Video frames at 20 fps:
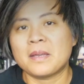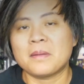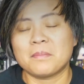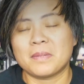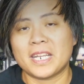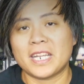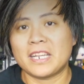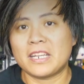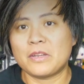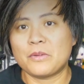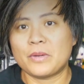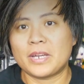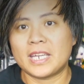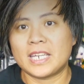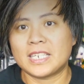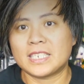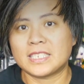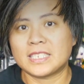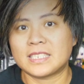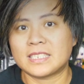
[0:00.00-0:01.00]
But
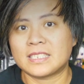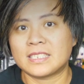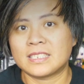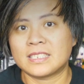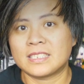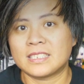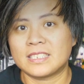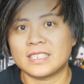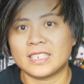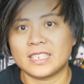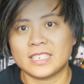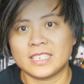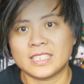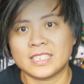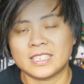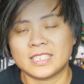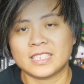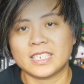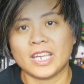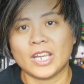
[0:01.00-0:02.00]
anyways,
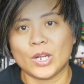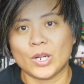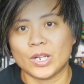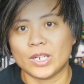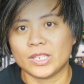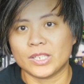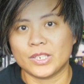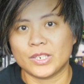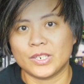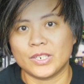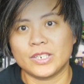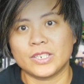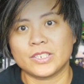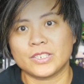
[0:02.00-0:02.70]
this character